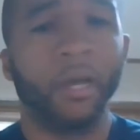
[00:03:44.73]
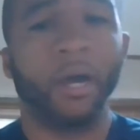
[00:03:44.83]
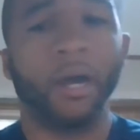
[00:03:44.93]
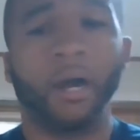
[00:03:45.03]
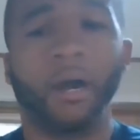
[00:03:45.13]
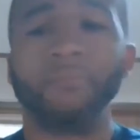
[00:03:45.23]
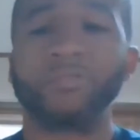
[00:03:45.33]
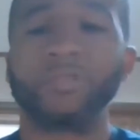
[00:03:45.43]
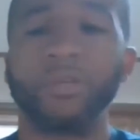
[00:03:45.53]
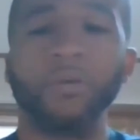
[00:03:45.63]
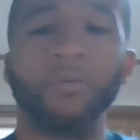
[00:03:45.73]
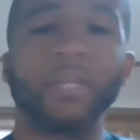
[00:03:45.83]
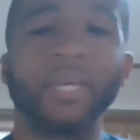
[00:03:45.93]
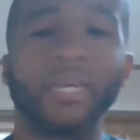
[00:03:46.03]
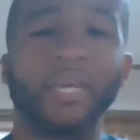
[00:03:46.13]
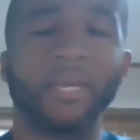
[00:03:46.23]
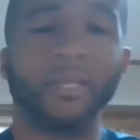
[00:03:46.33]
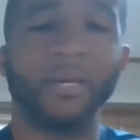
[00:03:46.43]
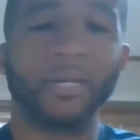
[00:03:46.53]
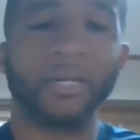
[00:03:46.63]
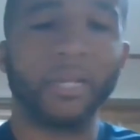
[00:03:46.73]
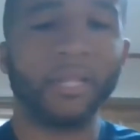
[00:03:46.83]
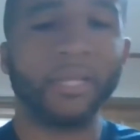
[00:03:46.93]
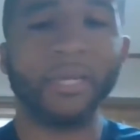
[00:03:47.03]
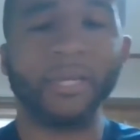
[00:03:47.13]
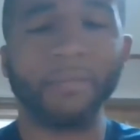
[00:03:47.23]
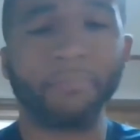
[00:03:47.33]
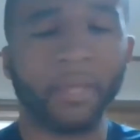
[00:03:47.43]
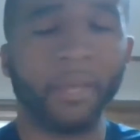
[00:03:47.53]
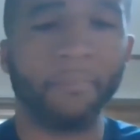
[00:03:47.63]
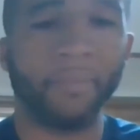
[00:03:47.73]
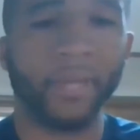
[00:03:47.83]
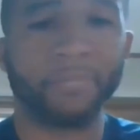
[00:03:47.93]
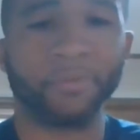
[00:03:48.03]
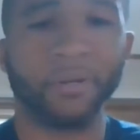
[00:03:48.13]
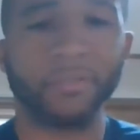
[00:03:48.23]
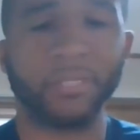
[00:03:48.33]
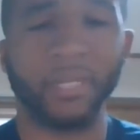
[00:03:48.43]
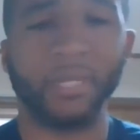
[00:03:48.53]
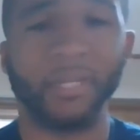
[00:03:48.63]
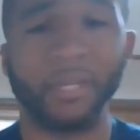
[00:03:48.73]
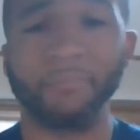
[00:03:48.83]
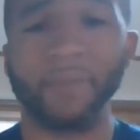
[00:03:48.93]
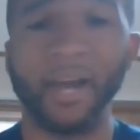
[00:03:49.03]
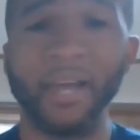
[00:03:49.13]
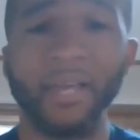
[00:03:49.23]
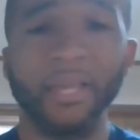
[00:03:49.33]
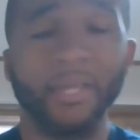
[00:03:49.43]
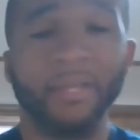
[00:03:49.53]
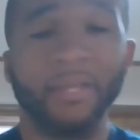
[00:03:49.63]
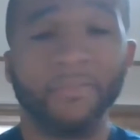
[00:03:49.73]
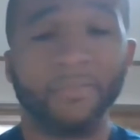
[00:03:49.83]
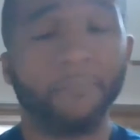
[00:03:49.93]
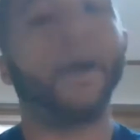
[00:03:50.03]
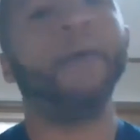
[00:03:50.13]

So you want to get a clean plant-based protein, from my